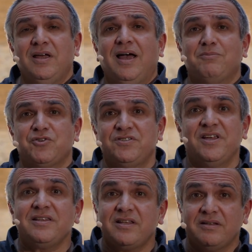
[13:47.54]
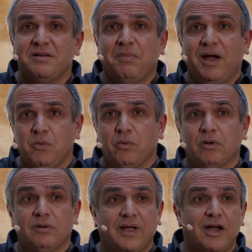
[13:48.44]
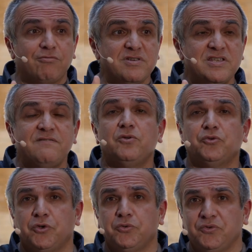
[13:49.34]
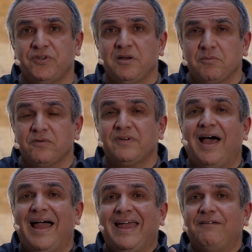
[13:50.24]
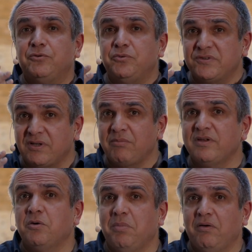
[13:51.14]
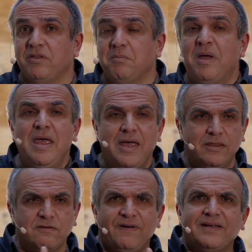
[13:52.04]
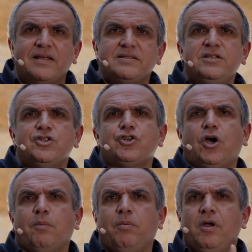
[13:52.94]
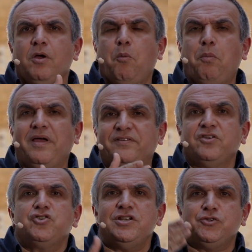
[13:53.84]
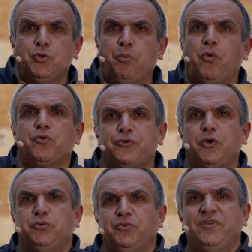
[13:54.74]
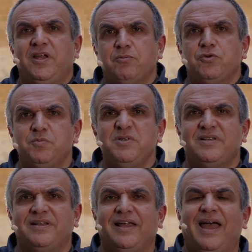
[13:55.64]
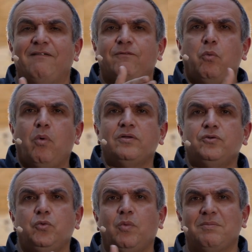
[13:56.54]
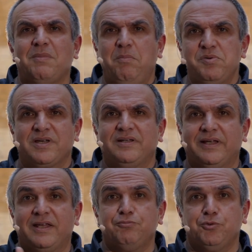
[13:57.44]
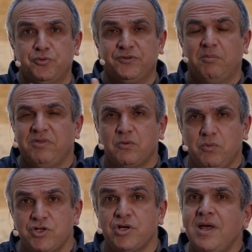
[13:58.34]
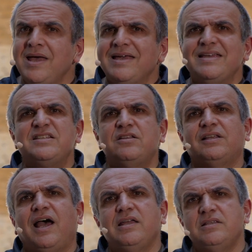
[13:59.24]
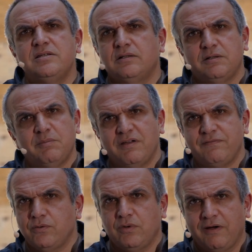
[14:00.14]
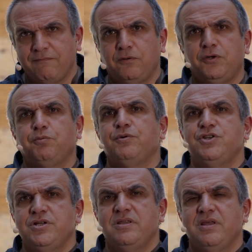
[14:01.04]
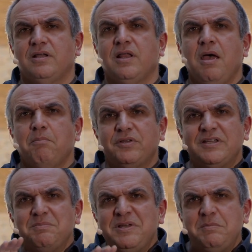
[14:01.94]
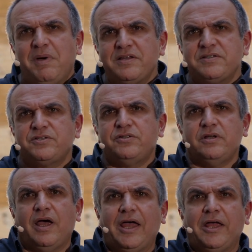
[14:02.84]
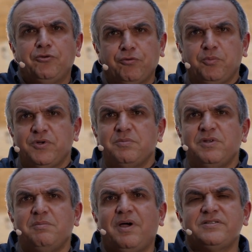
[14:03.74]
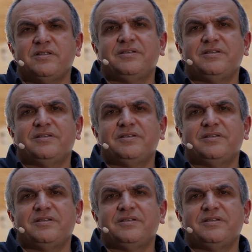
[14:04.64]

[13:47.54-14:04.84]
I'm just saying that in my world, I receive those go-to statements. I have to do something about them. And the fact that C# essentially supports go-to statements means that I have a one-to-one mapping, and I can produce something which is not ideal in my view. I fully appreciate that, but it minimizes the entropy, it minimizes